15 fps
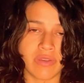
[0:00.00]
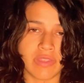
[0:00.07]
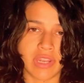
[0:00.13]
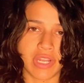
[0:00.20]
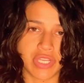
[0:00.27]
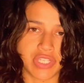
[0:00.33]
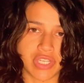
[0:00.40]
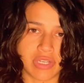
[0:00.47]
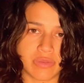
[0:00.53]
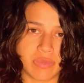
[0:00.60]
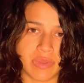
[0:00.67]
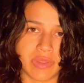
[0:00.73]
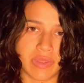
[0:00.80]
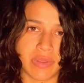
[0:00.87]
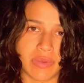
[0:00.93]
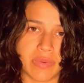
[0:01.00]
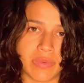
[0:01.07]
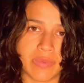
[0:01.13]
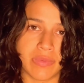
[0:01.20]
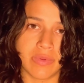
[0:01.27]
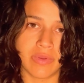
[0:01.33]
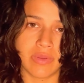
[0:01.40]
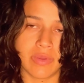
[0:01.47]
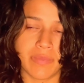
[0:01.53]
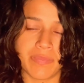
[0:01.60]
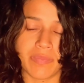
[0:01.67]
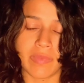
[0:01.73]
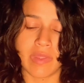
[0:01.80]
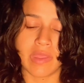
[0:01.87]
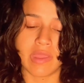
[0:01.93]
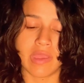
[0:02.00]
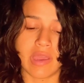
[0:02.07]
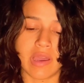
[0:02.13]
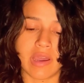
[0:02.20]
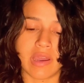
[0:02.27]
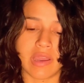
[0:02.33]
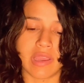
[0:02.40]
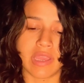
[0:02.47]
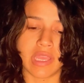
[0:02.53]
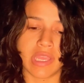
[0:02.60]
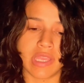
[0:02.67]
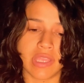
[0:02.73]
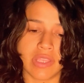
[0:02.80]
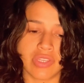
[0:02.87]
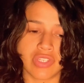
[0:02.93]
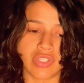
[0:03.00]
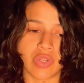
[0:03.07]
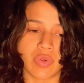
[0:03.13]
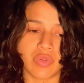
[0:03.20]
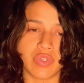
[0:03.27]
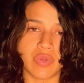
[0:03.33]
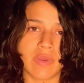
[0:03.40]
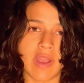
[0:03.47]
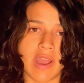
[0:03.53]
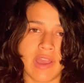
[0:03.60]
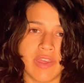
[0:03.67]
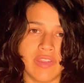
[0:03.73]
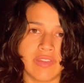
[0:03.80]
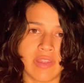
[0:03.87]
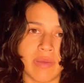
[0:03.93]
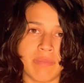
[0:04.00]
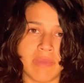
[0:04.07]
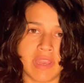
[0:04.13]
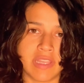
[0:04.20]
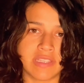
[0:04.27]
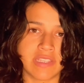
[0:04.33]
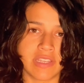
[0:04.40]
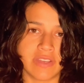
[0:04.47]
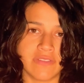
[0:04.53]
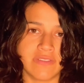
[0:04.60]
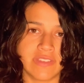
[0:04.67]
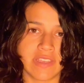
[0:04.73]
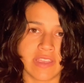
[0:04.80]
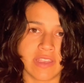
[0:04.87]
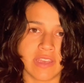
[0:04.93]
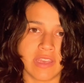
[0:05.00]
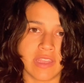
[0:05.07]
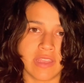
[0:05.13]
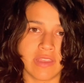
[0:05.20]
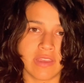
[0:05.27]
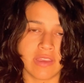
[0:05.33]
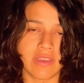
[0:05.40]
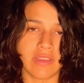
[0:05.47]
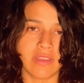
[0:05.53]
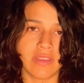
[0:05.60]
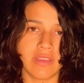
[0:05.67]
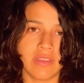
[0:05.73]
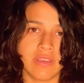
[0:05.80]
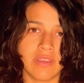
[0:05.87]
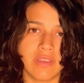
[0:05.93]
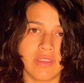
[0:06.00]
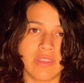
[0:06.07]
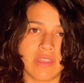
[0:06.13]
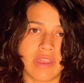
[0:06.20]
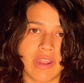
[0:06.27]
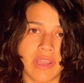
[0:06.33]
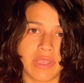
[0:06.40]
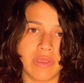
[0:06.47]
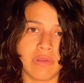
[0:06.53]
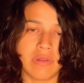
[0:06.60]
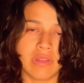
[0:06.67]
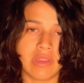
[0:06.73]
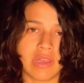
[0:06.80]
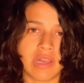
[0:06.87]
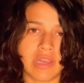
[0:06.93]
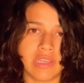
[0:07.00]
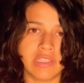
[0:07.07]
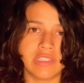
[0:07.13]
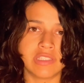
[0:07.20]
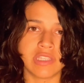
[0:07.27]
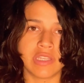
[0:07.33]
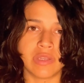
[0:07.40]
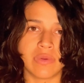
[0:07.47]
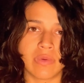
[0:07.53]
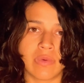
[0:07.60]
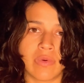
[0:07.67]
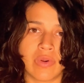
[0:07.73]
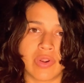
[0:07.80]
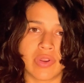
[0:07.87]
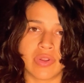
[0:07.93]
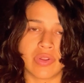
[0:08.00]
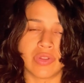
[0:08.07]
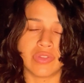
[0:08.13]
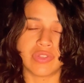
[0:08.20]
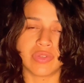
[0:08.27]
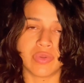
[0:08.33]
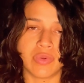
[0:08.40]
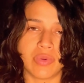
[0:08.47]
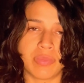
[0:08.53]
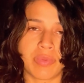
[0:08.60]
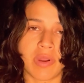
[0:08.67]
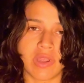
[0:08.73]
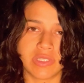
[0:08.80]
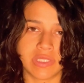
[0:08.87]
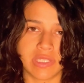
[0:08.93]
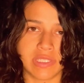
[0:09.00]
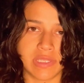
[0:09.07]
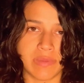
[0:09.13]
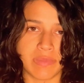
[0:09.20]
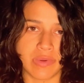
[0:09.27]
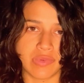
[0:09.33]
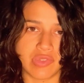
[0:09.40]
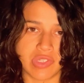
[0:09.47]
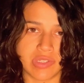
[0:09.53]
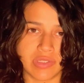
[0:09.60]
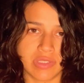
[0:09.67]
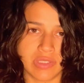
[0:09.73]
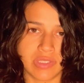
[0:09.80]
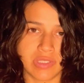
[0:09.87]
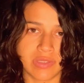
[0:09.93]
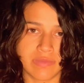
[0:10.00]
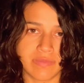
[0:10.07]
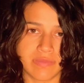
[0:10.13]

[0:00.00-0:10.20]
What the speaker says: that I shared with you, I showed you guys a meditative technique that I utilize in order to process emotions.